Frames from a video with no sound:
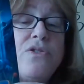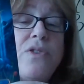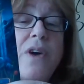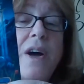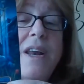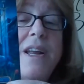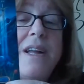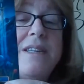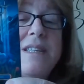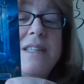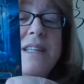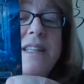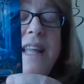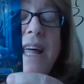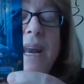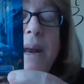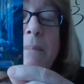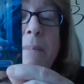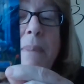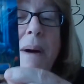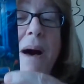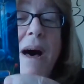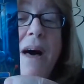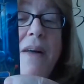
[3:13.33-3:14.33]
Try not to let
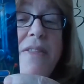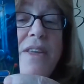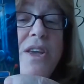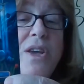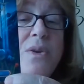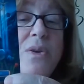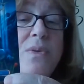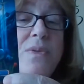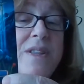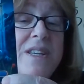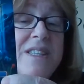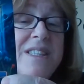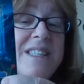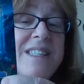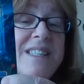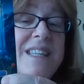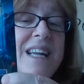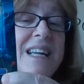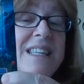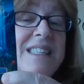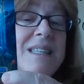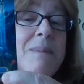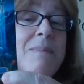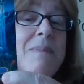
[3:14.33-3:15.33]
it bother you. This is
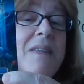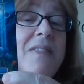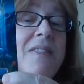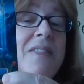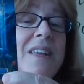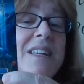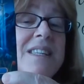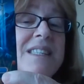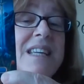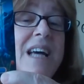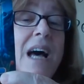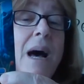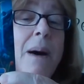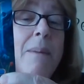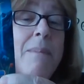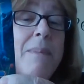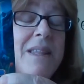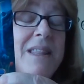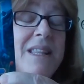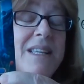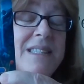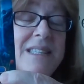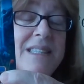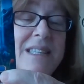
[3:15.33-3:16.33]
not something that's
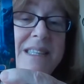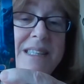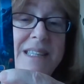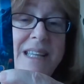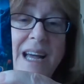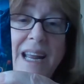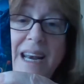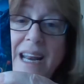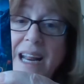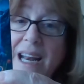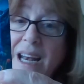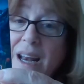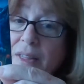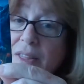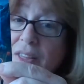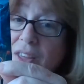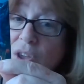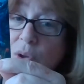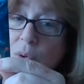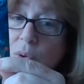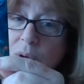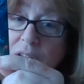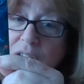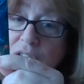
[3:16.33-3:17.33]
coming. This is not anything
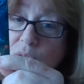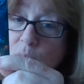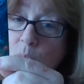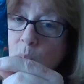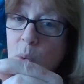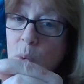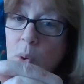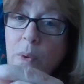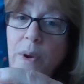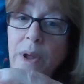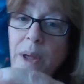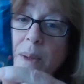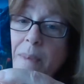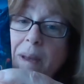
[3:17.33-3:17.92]
you need to worry